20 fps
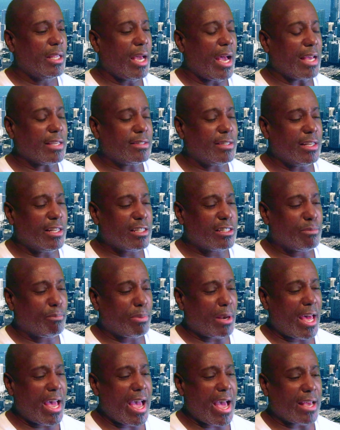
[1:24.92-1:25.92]
I see this
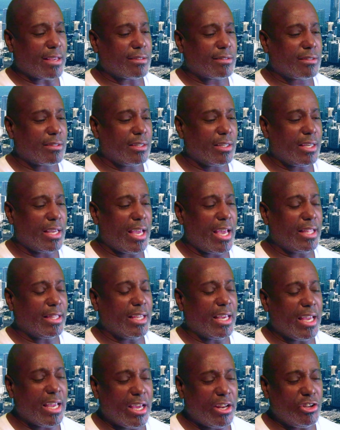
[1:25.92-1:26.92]
blast, and
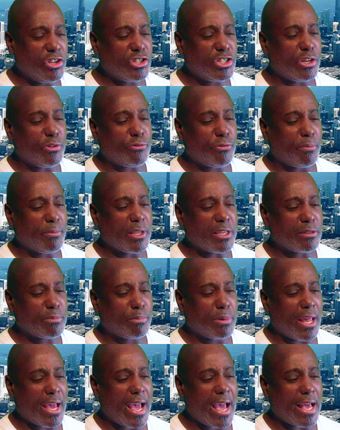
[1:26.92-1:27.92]
the energy from this
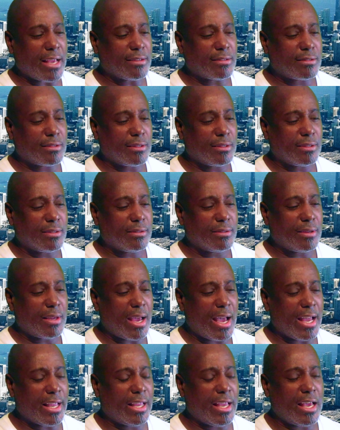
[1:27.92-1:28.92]
blast,
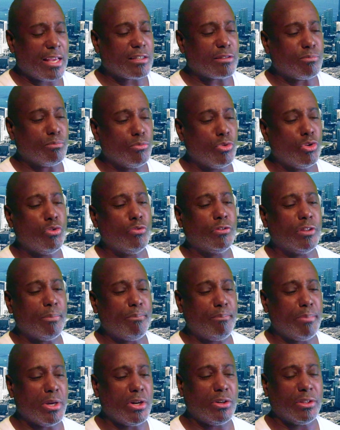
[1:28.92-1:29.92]
I guess, moved the
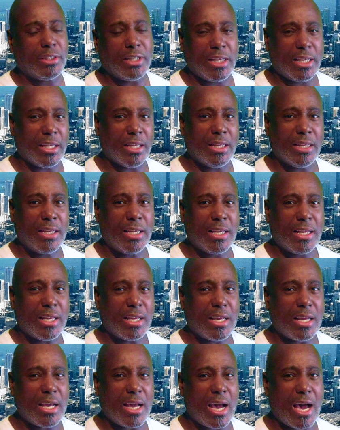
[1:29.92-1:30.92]
building
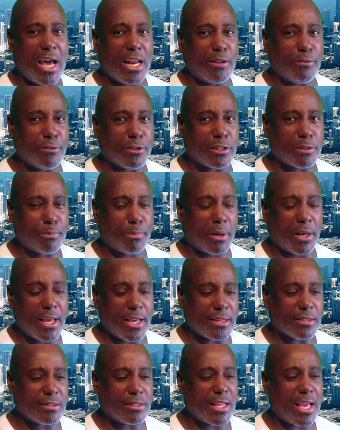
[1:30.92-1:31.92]
out of this
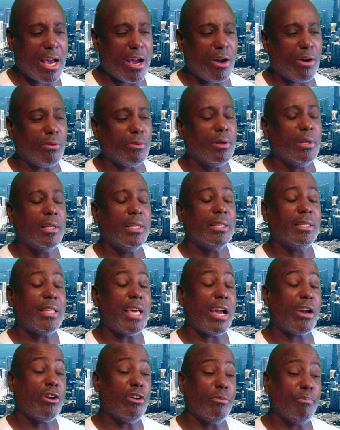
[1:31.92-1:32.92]
place. Now,
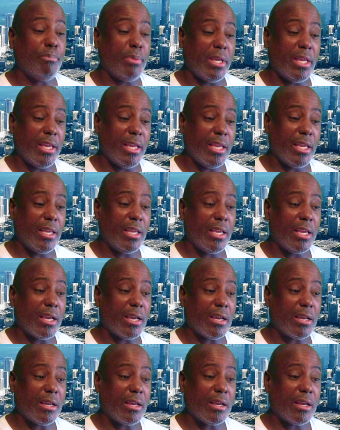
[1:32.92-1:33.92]
that could be
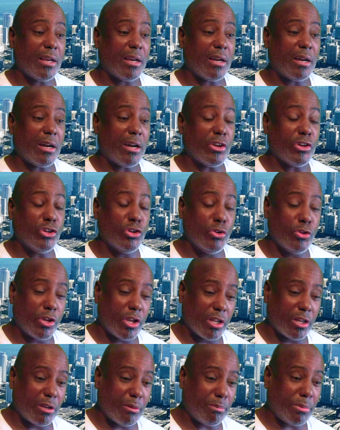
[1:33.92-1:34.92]
a
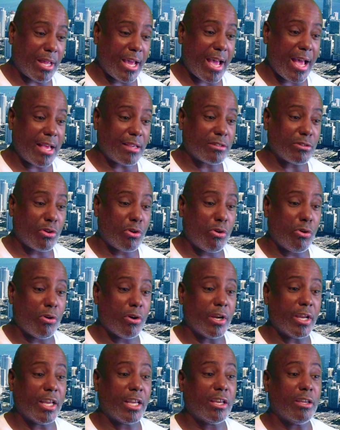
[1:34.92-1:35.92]
nuclear blast,
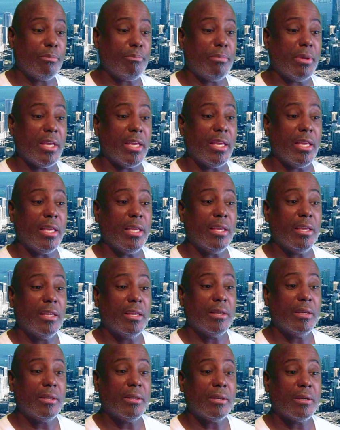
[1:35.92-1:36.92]
or it could be
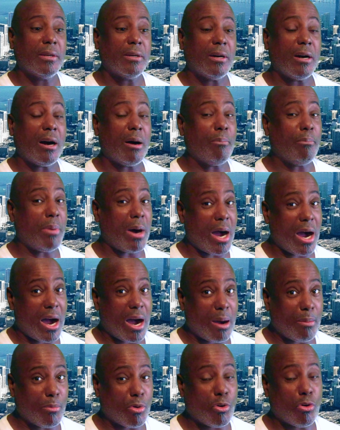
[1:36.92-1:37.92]
a
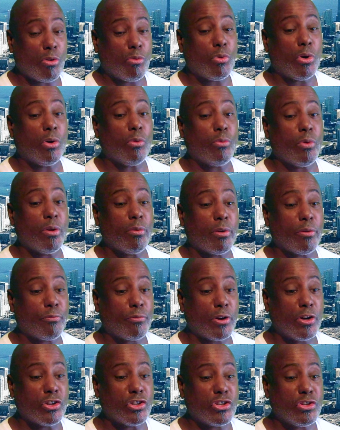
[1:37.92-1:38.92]
bomb, or what we
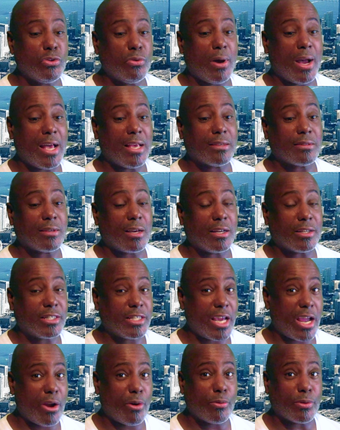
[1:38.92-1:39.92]
refer to as a
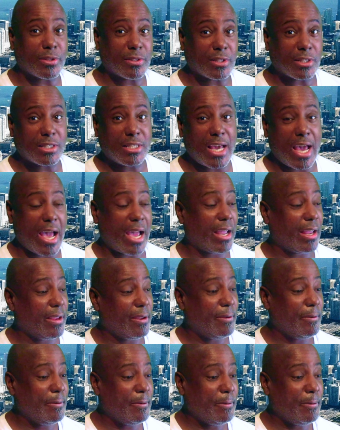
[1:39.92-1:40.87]
terrorist attack.